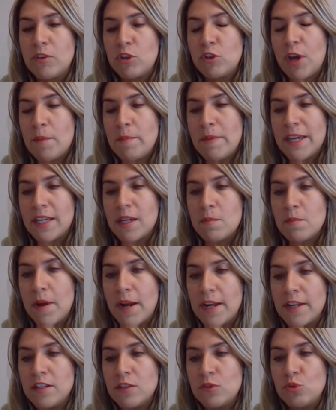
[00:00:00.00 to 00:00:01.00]
make a
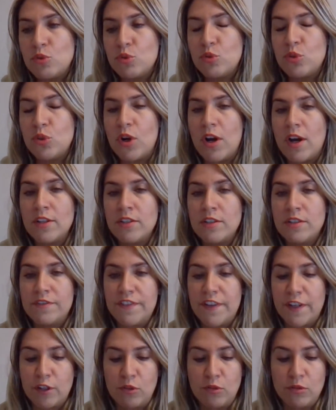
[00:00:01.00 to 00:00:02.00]
minor through other
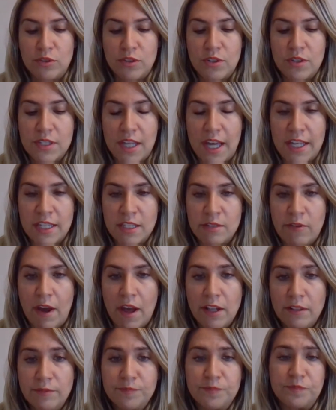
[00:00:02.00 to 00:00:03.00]
faculties as well.
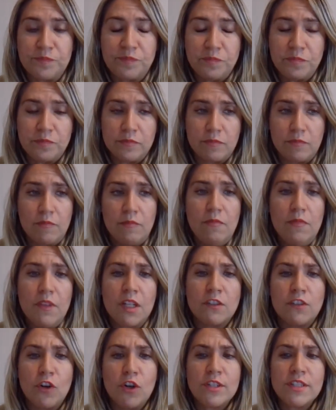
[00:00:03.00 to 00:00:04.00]
For
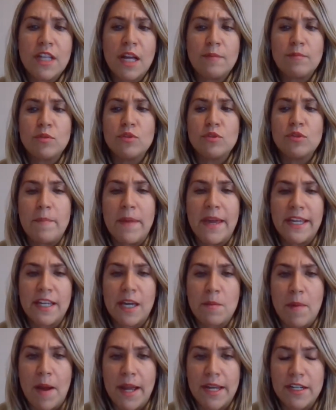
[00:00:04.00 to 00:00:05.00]
example, you can make
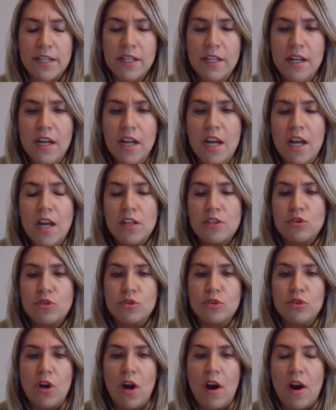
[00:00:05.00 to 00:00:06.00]
a minor
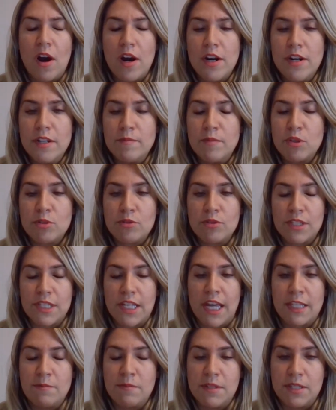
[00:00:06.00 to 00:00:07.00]
through our business
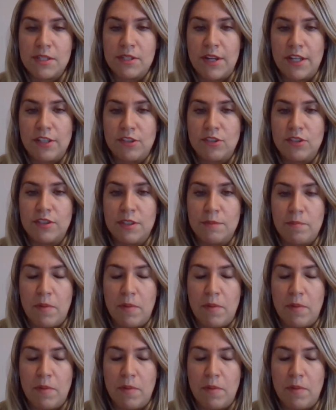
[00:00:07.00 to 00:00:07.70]
administration